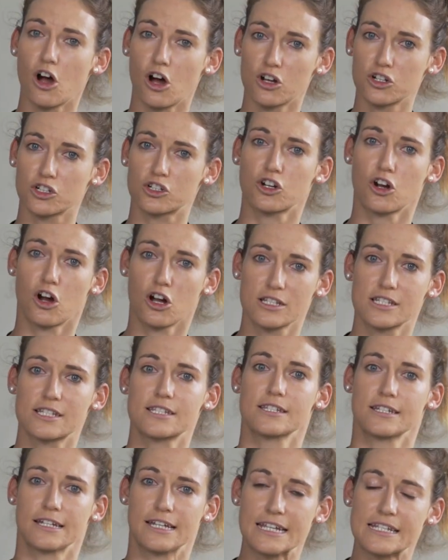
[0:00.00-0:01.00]
aren't
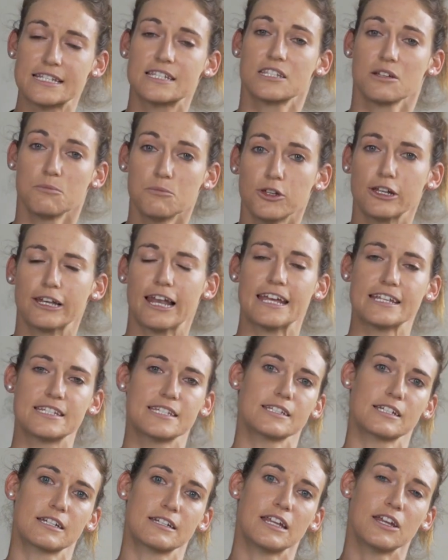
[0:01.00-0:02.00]
constantly
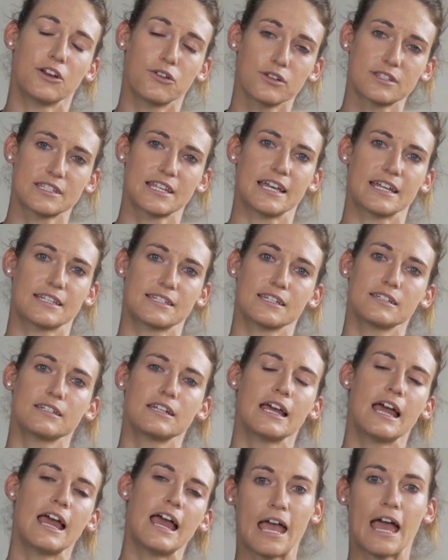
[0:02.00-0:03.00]
stimulated and irritated.
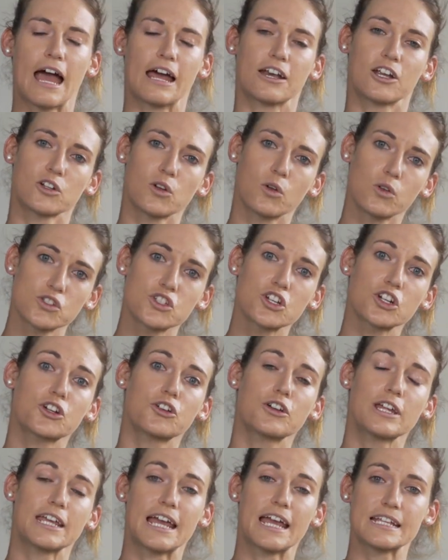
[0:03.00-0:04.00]
and it also
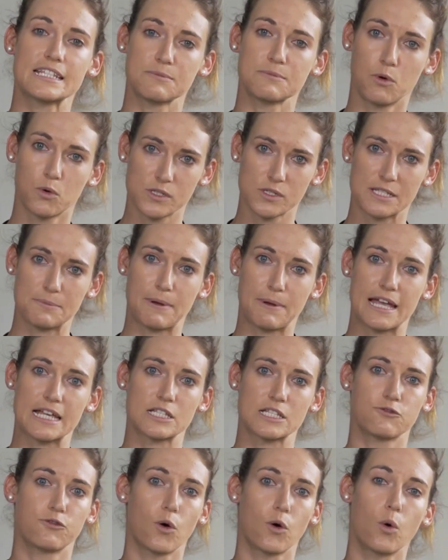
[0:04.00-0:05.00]
creates more
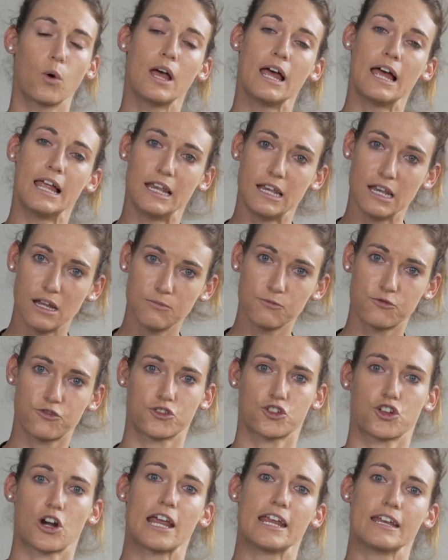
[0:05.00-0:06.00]
space for lymph
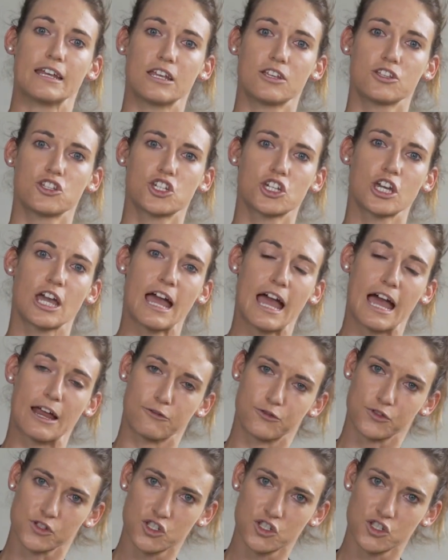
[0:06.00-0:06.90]
drainage and for